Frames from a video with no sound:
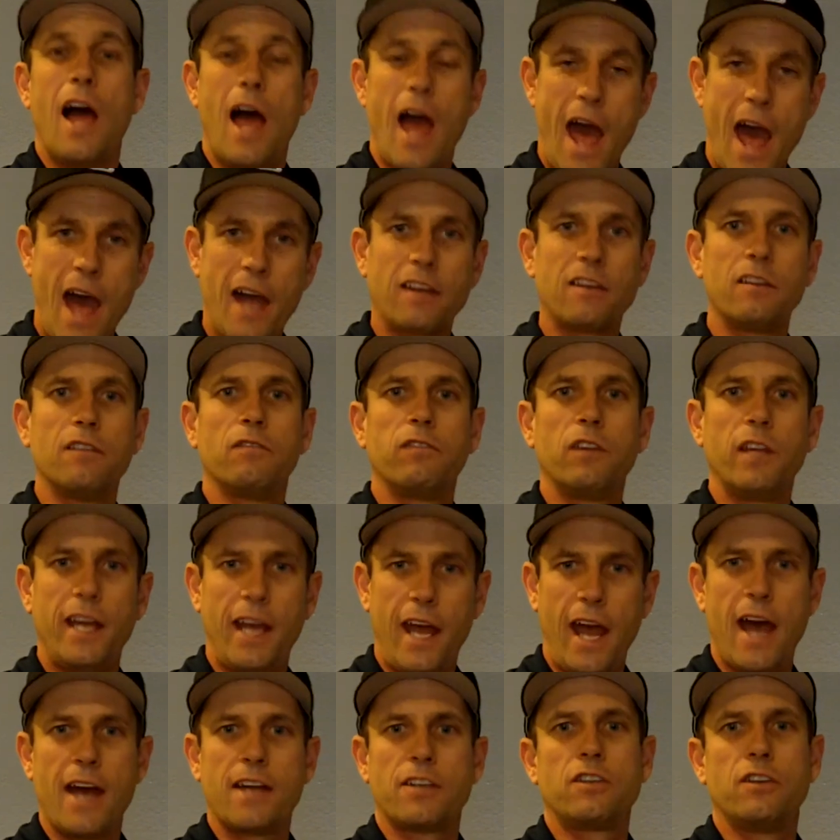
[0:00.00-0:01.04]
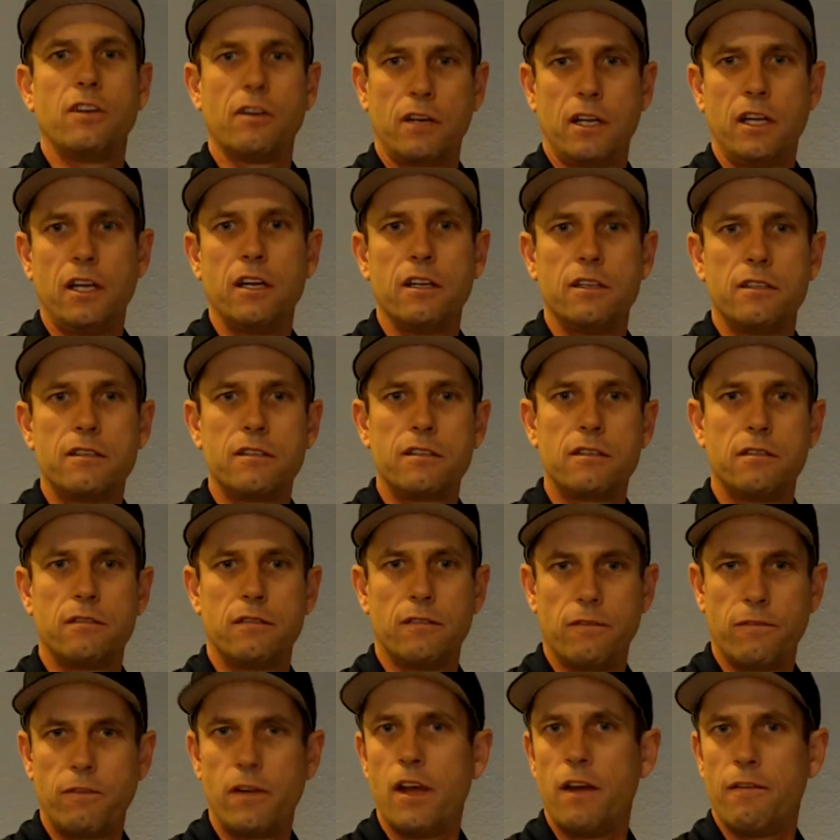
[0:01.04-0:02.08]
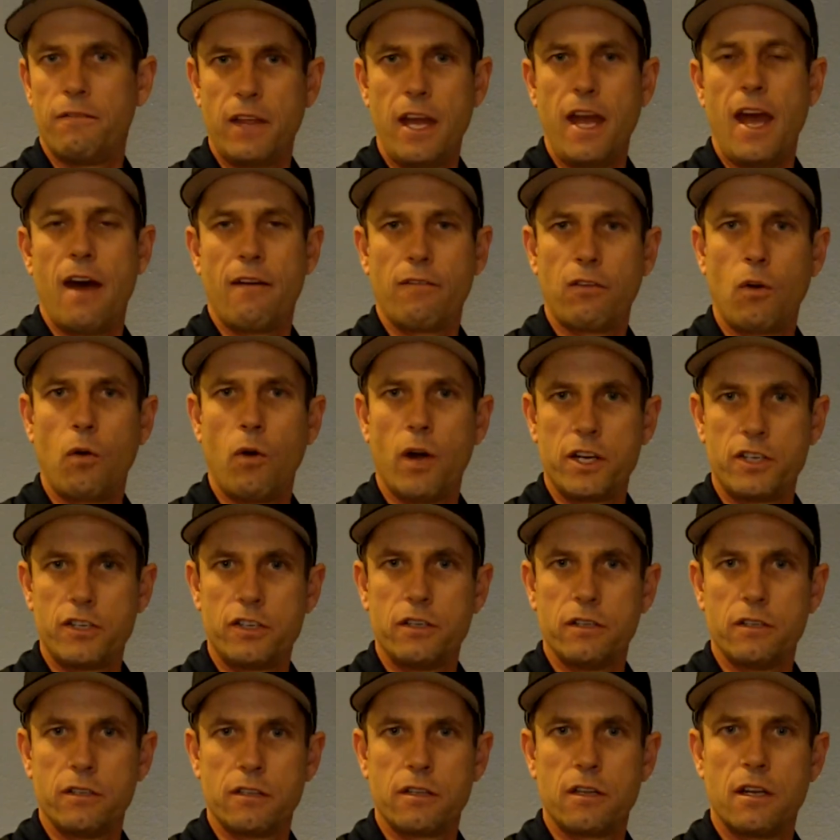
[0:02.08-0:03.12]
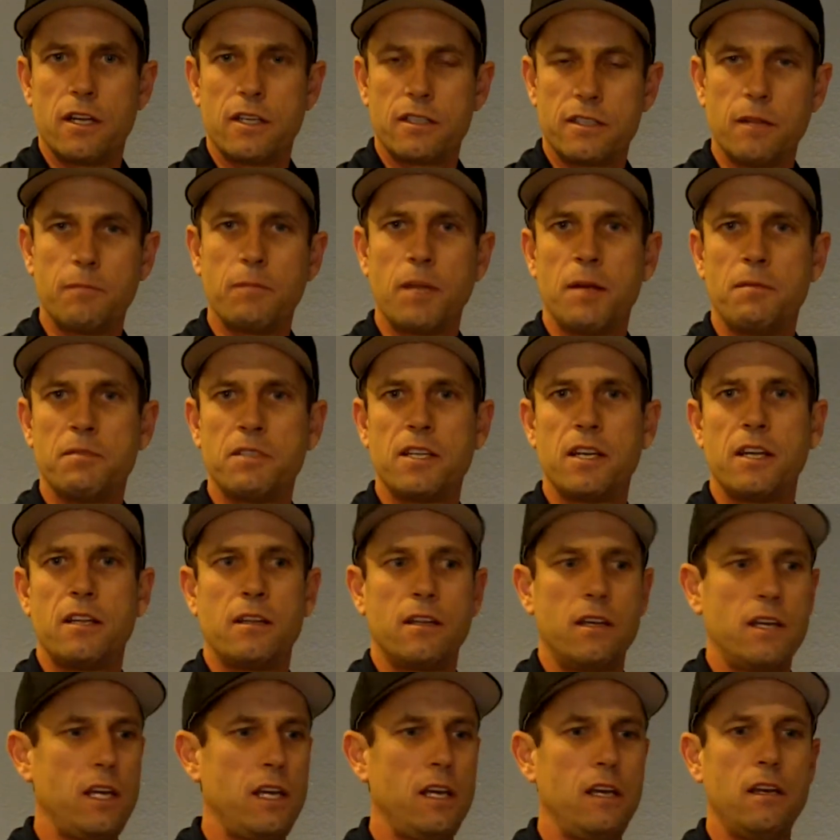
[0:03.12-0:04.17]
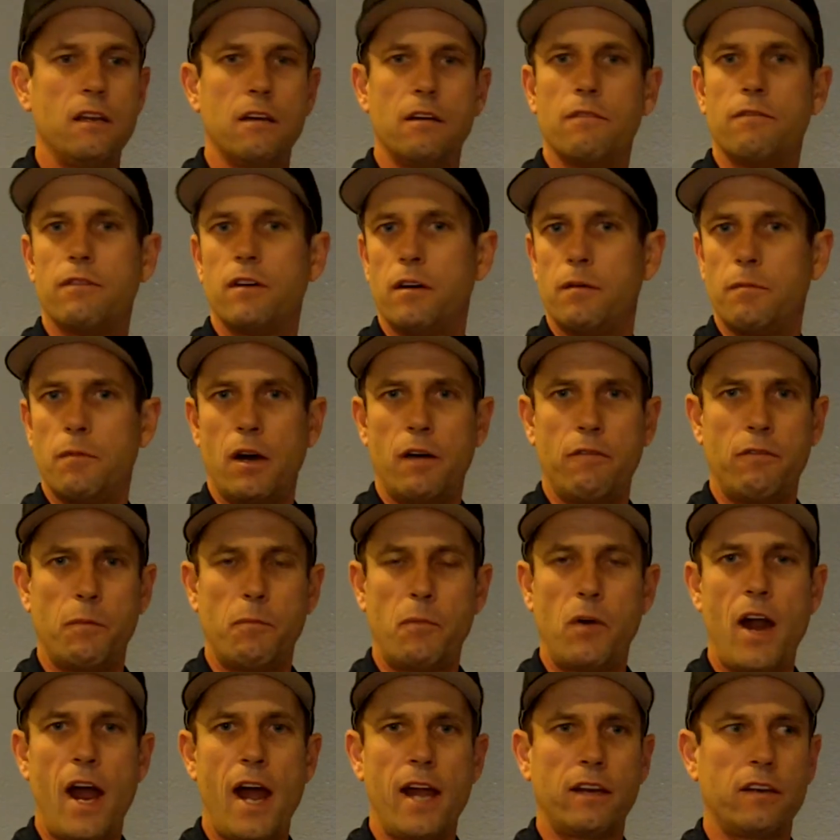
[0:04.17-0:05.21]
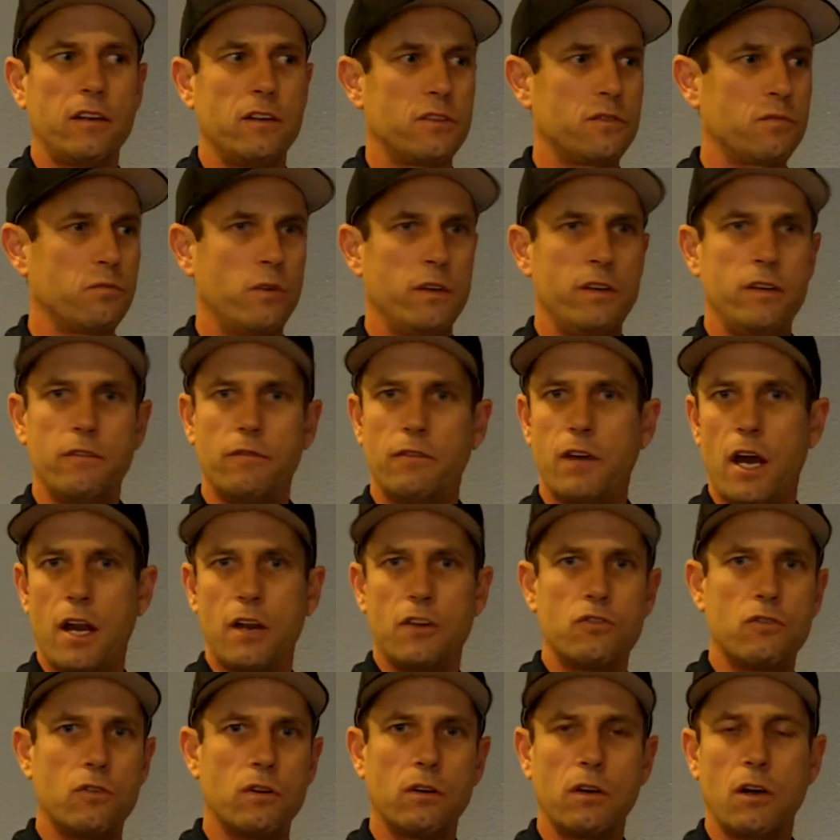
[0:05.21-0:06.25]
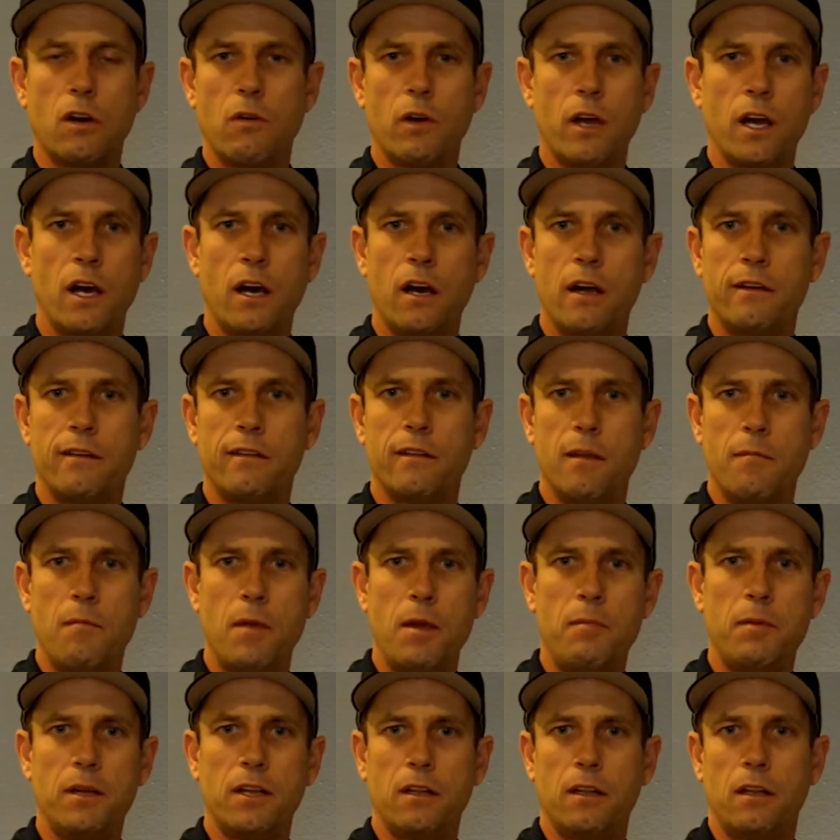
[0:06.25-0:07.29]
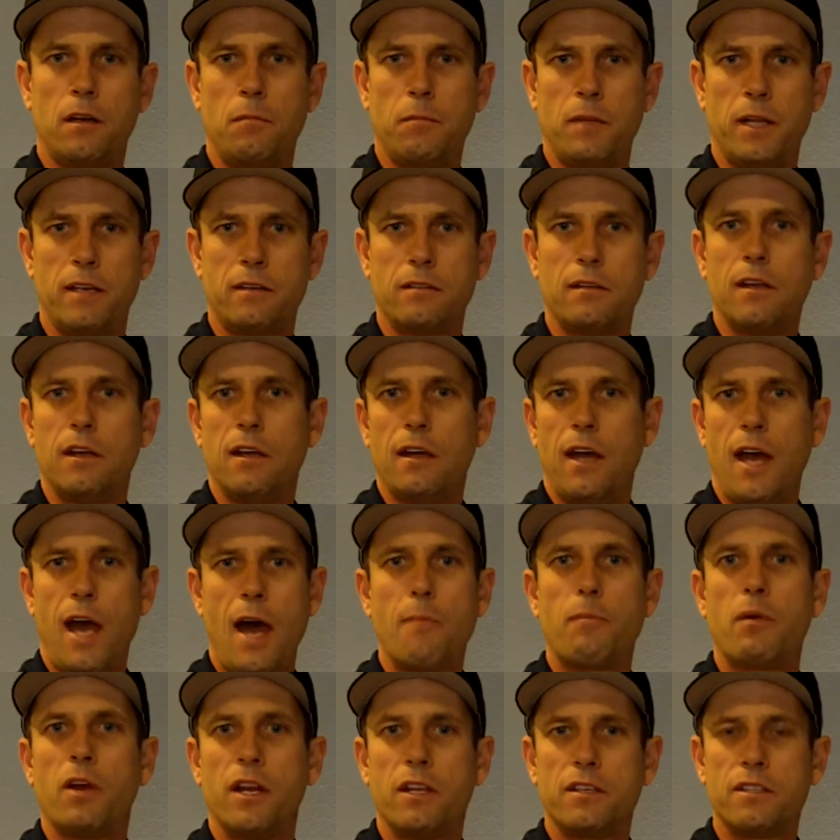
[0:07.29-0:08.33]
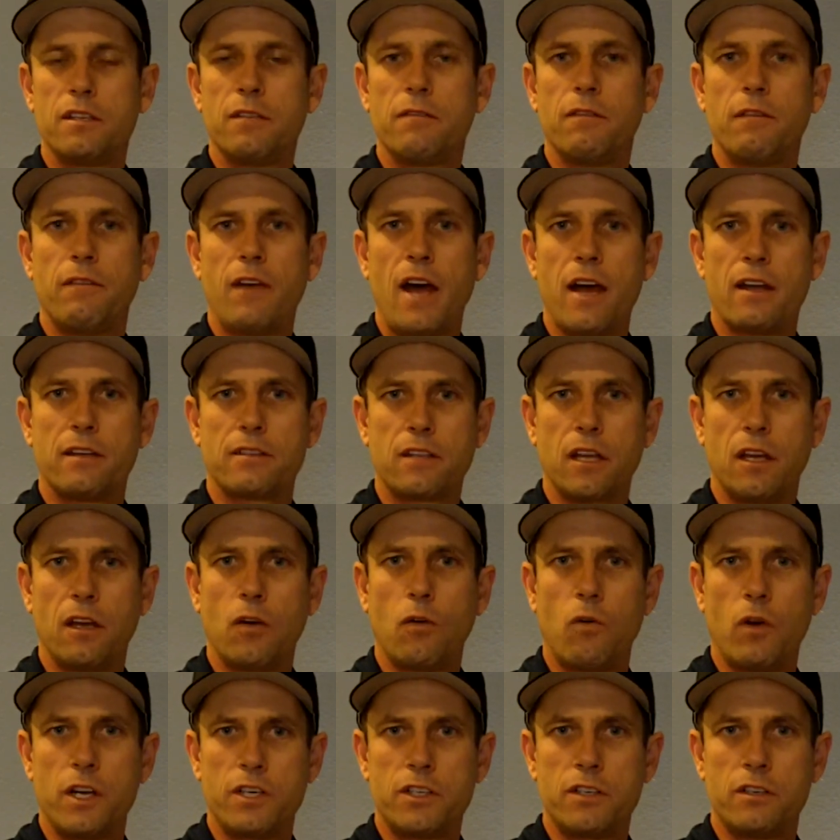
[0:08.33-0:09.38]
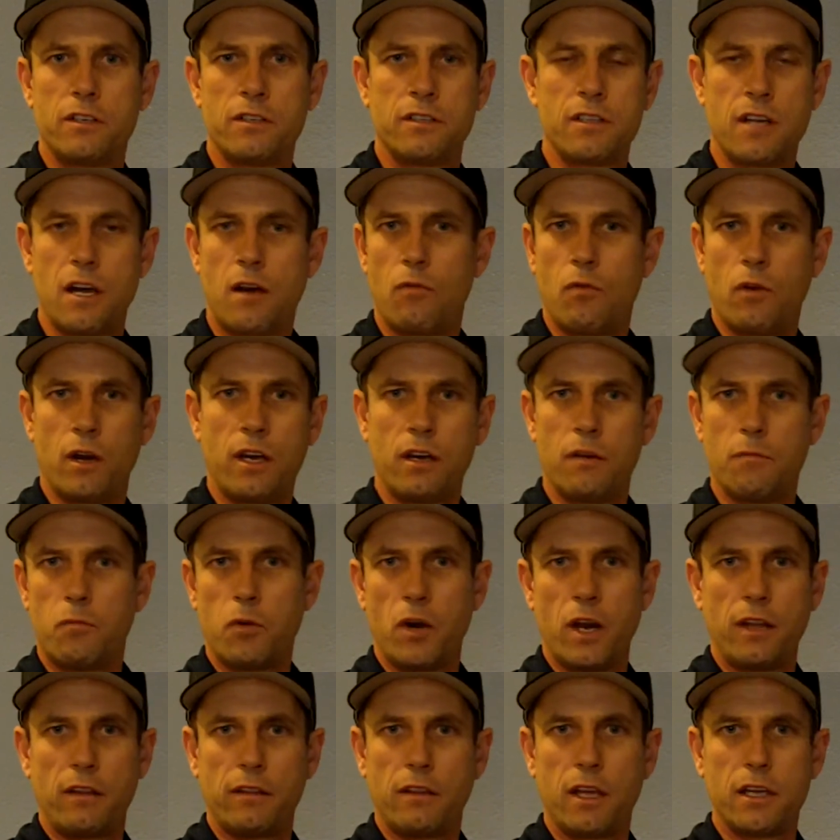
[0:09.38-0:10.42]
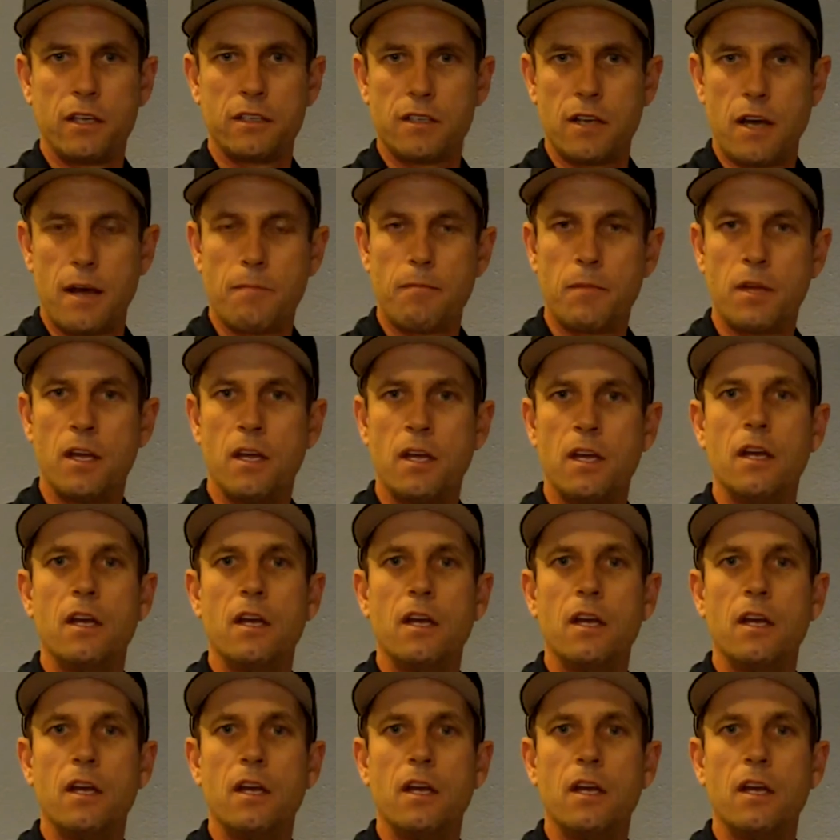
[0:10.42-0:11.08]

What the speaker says: Actively ask your kids if they have questions. Sometimes in the heat of a practice, when you've got a drill going on, they may be a little bit apprehensive of asking questions, not wanting to break things up.